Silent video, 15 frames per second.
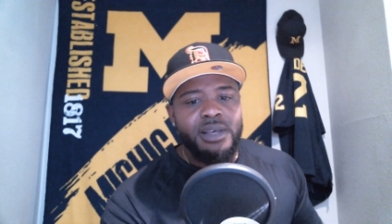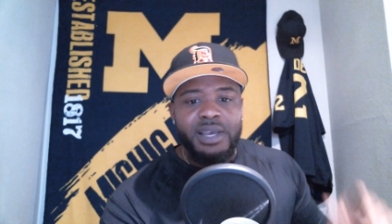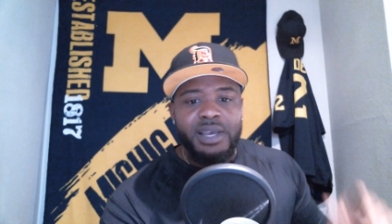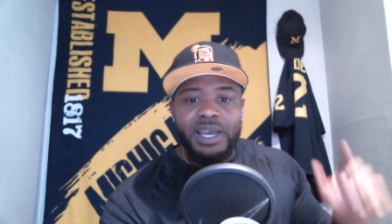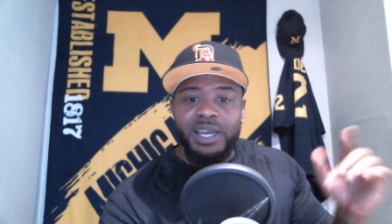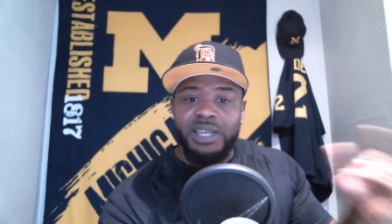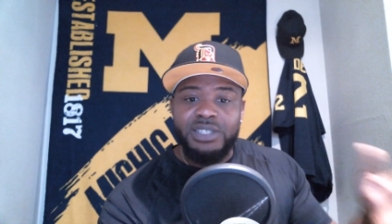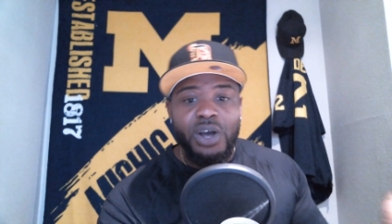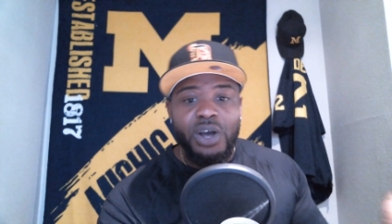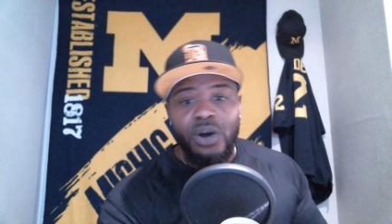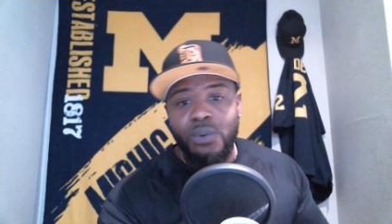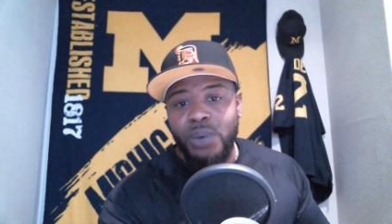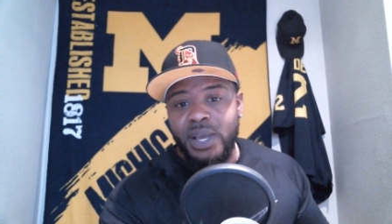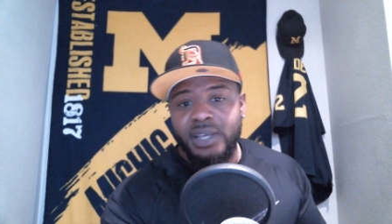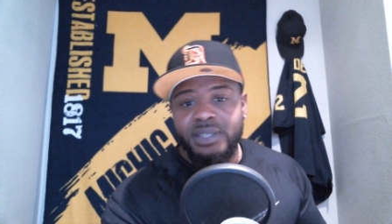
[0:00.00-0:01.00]
And as
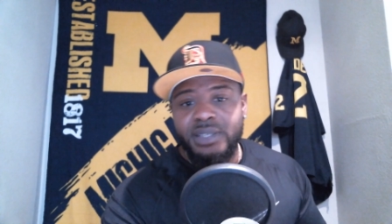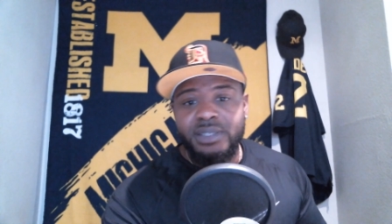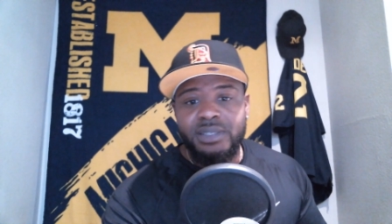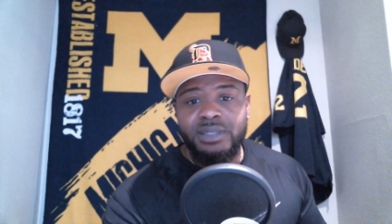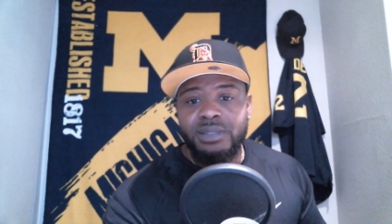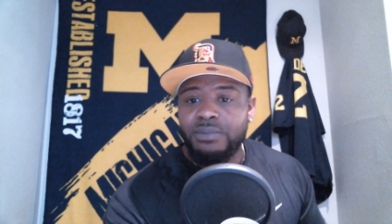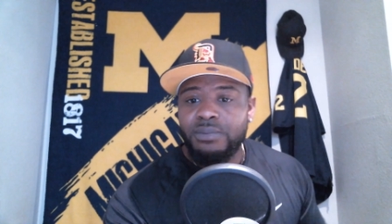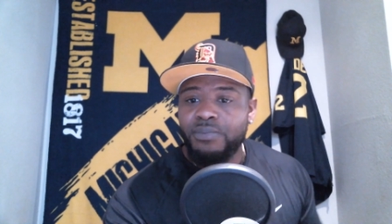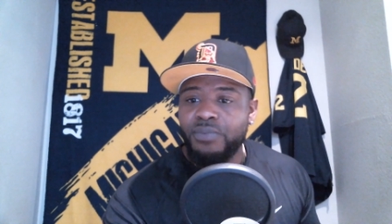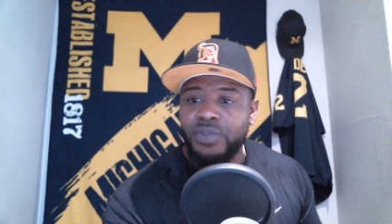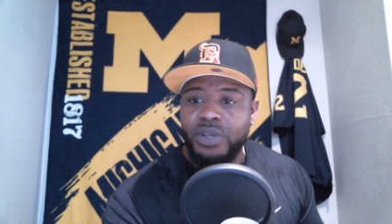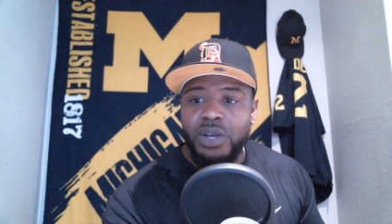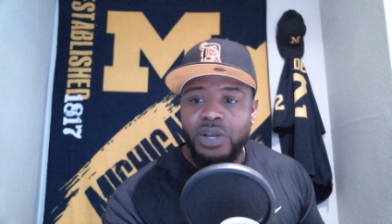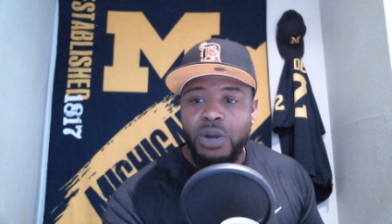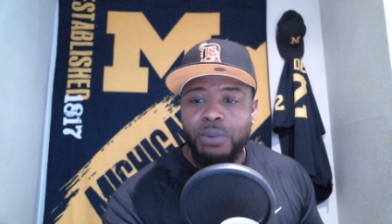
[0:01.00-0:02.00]
always,
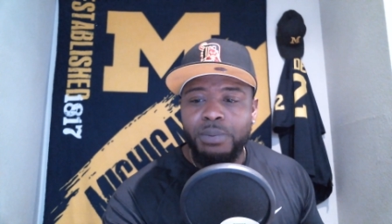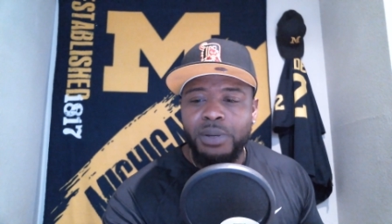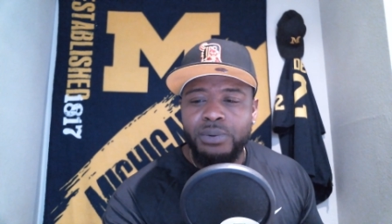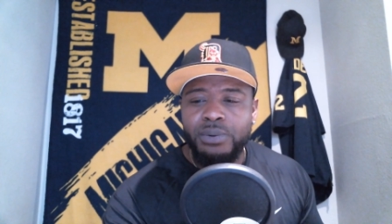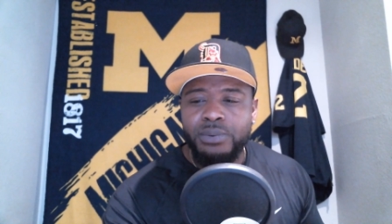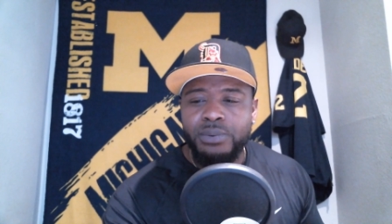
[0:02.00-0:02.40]
go blue.